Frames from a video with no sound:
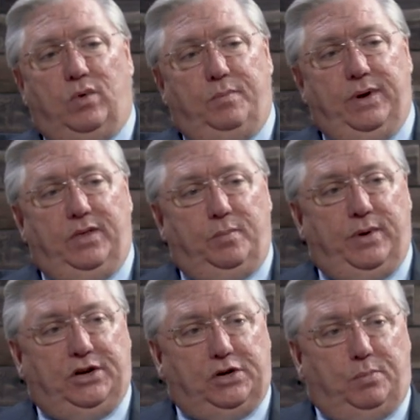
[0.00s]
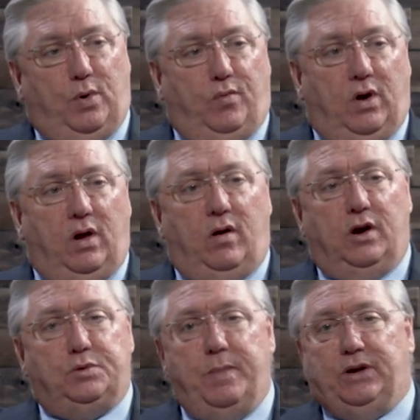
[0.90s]
would be the bishop over a
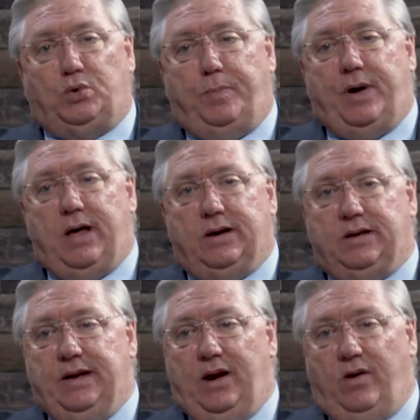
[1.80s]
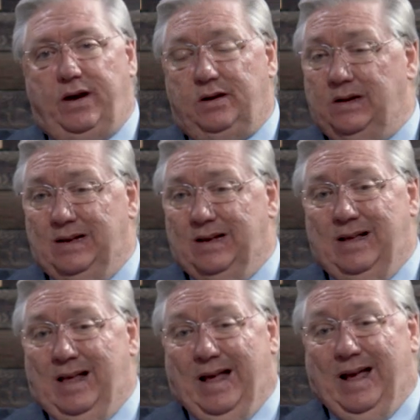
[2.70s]
large metropolitan area.
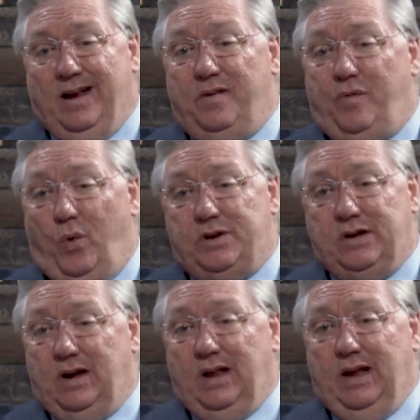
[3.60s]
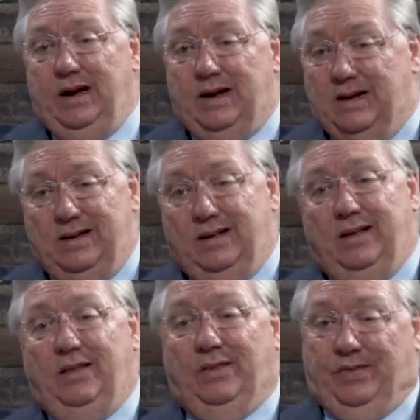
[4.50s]
And unfortunately,
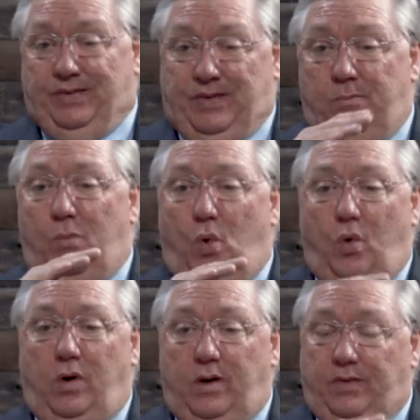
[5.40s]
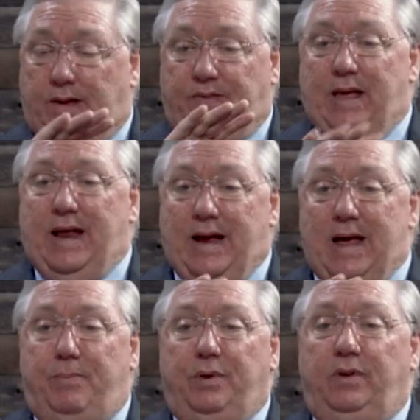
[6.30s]
the more that that
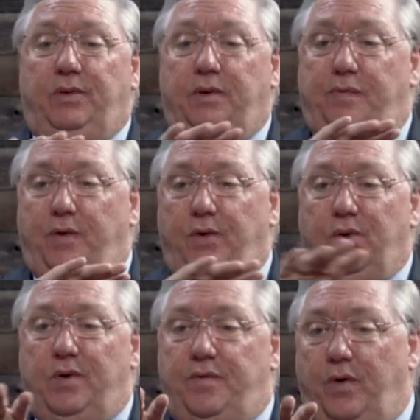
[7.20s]
happened, the further and